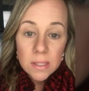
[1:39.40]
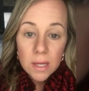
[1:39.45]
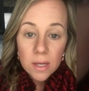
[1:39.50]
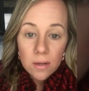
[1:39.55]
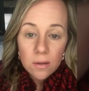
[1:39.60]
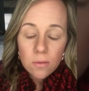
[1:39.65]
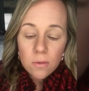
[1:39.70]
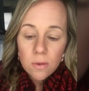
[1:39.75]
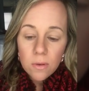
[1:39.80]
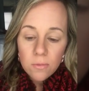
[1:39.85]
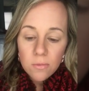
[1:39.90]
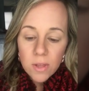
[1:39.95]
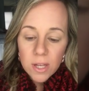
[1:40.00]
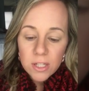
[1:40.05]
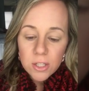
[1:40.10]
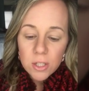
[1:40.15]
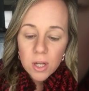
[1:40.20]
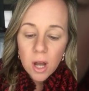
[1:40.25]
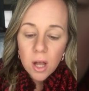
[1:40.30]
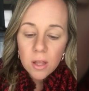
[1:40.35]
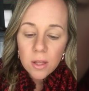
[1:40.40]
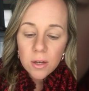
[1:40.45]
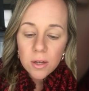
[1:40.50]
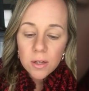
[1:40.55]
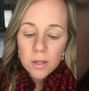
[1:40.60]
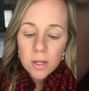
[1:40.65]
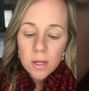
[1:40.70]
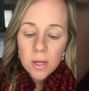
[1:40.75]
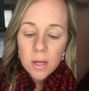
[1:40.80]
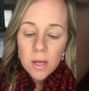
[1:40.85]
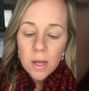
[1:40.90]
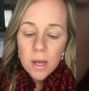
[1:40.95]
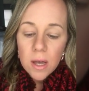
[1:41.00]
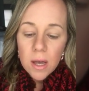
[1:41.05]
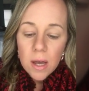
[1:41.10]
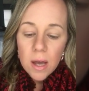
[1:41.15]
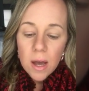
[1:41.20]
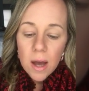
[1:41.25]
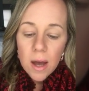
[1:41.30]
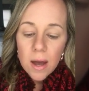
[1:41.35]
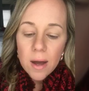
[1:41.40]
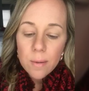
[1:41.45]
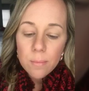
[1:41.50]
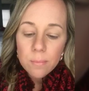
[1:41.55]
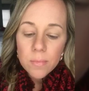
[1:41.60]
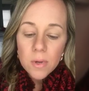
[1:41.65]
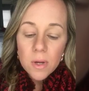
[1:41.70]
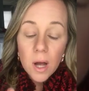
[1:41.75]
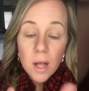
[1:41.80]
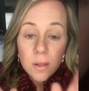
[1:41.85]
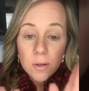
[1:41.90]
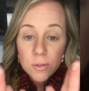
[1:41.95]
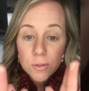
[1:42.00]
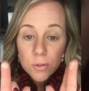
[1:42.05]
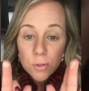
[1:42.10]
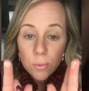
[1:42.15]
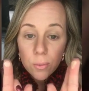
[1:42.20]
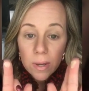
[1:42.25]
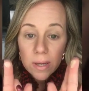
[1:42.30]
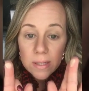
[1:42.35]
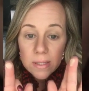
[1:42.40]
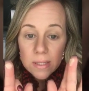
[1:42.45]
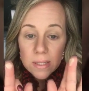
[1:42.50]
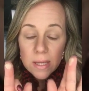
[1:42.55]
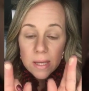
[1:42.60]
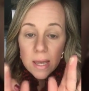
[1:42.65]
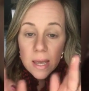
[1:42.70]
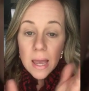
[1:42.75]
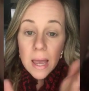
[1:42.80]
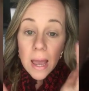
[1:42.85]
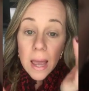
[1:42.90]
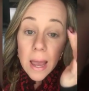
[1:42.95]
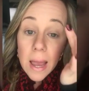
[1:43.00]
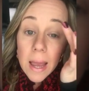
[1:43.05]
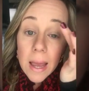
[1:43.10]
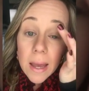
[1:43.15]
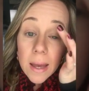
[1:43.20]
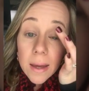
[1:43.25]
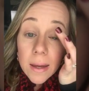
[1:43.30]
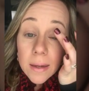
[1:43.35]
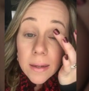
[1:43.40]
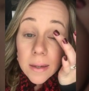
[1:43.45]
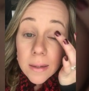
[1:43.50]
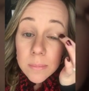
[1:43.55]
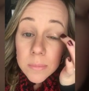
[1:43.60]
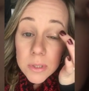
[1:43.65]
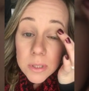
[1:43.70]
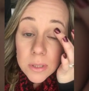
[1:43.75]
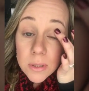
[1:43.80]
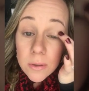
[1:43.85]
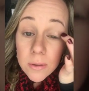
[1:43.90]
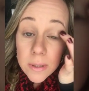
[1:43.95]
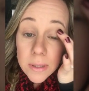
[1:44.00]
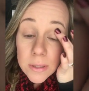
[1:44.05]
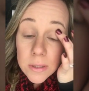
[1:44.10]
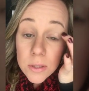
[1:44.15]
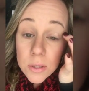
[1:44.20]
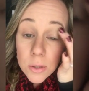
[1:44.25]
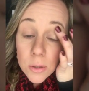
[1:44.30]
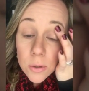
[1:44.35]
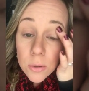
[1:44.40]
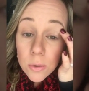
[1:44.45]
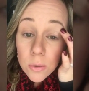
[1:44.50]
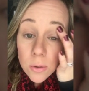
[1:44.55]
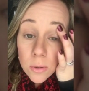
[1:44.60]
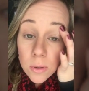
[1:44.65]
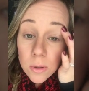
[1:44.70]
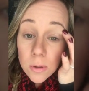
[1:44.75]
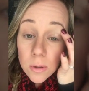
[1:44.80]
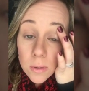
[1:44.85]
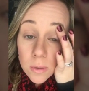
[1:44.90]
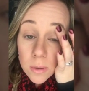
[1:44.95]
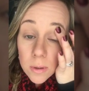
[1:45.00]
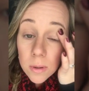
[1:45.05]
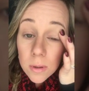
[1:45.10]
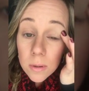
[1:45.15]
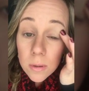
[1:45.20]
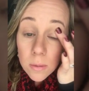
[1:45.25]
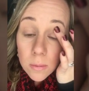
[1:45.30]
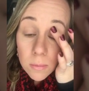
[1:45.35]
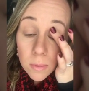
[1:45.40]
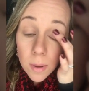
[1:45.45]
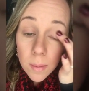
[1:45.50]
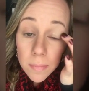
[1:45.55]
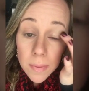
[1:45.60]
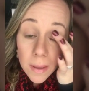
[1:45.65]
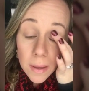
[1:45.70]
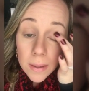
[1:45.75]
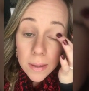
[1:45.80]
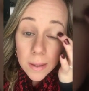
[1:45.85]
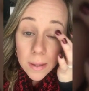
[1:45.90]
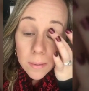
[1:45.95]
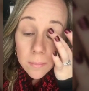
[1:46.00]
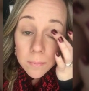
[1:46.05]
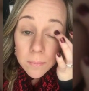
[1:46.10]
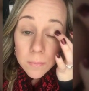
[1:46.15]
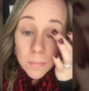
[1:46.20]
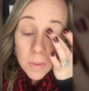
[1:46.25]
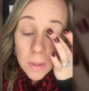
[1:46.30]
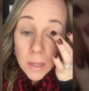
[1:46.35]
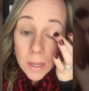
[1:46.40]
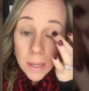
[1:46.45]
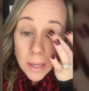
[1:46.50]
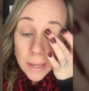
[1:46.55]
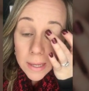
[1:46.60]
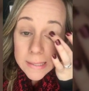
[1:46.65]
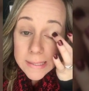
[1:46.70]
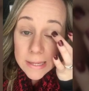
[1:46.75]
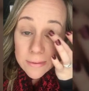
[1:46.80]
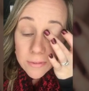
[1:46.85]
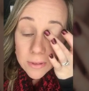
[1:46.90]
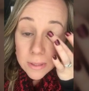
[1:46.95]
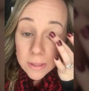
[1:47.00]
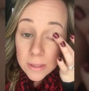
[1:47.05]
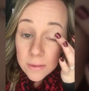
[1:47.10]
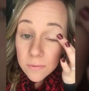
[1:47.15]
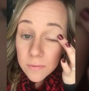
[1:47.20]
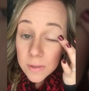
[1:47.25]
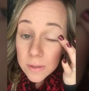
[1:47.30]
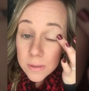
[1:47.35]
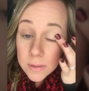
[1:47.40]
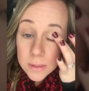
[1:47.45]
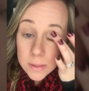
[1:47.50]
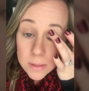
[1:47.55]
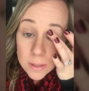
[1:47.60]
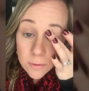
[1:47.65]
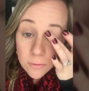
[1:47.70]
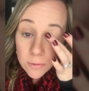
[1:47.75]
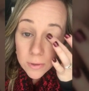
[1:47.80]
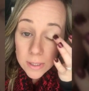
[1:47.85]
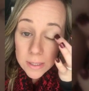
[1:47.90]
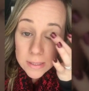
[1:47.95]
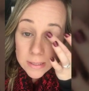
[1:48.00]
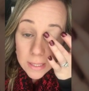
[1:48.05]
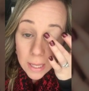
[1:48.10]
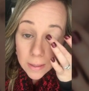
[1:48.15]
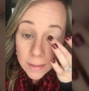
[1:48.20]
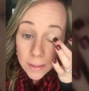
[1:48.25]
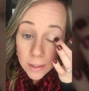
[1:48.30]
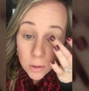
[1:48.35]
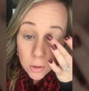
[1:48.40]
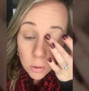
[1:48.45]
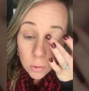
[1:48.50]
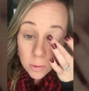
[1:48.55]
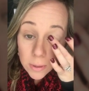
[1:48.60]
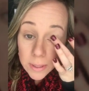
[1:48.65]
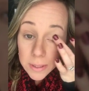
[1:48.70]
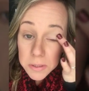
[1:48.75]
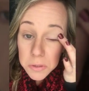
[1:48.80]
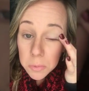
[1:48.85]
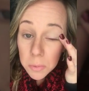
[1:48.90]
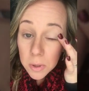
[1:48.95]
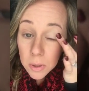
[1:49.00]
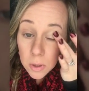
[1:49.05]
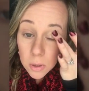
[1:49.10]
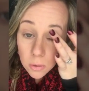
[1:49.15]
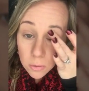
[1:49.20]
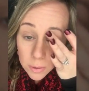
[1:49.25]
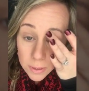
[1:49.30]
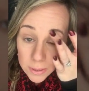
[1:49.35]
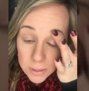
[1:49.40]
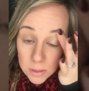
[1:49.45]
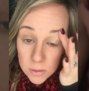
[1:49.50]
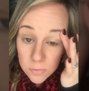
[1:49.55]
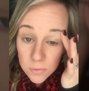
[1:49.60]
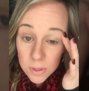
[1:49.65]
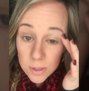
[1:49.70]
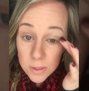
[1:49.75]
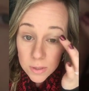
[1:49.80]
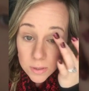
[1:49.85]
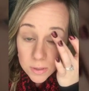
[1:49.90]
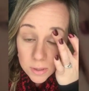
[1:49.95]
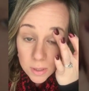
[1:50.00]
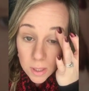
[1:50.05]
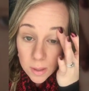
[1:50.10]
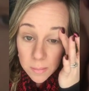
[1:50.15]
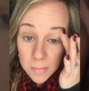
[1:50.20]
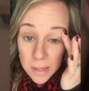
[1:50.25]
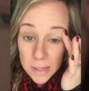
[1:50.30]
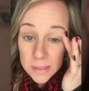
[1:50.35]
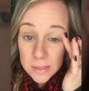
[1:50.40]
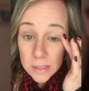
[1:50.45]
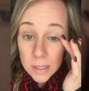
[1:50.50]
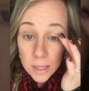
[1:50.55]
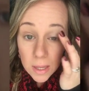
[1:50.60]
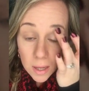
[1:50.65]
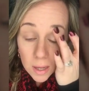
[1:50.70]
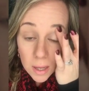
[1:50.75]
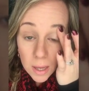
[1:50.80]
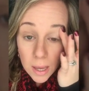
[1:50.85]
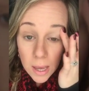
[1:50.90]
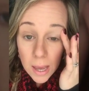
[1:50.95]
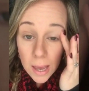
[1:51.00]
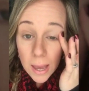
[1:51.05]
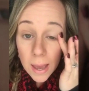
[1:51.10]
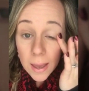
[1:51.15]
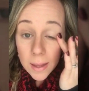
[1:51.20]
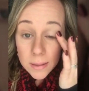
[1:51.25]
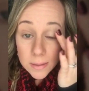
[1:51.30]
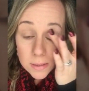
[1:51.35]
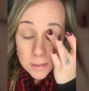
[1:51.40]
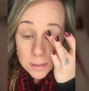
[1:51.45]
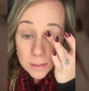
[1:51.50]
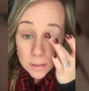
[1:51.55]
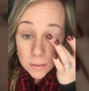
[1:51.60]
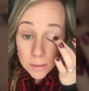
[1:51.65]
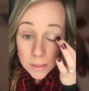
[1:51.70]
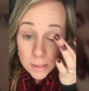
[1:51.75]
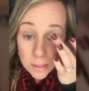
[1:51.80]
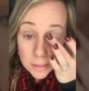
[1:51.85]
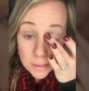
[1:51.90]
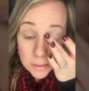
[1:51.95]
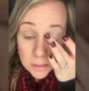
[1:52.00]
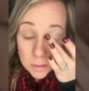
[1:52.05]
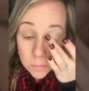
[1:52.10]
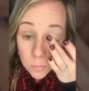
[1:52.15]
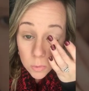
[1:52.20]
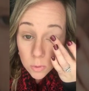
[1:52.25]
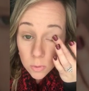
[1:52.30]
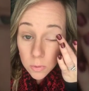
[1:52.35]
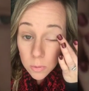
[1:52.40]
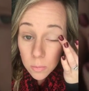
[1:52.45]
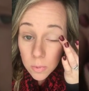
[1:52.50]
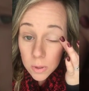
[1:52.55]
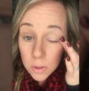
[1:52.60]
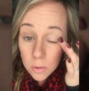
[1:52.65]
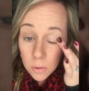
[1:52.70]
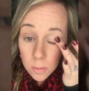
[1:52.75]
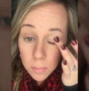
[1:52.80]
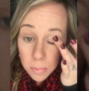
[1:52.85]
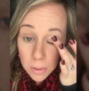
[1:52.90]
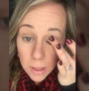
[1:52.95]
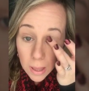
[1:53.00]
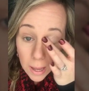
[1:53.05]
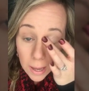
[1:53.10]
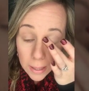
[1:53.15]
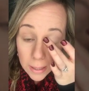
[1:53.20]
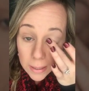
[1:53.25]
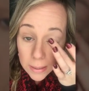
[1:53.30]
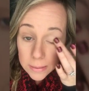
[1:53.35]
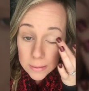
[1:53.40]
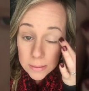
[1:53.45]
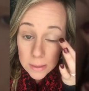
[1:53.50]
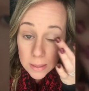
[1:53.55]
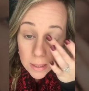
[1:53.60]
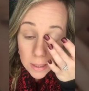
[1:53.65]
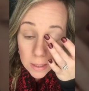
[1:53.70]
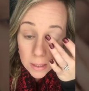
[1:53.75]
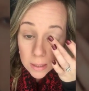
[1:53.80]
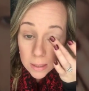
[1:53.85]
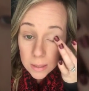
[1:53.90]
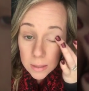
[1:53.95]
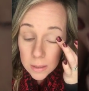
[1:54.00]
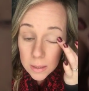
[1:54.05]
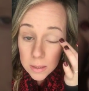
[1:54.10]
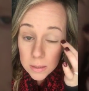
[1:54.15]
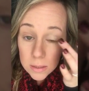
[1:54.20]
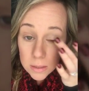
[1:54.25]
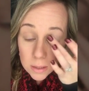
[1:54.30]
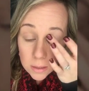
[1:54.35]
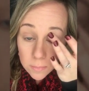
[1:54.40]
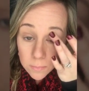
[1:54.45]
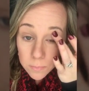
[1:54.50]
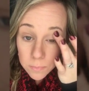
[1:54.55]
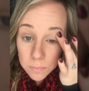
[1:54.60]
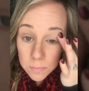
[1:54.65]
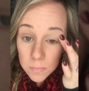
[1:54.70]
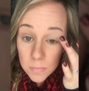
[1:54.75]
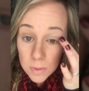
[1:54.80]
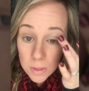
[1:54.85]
skin flesh colored color to it. And I'm just going to rub that in. It definitely feels different. It's not like Glorious, where Glorious feels amazing and silky smooth when you apply it. This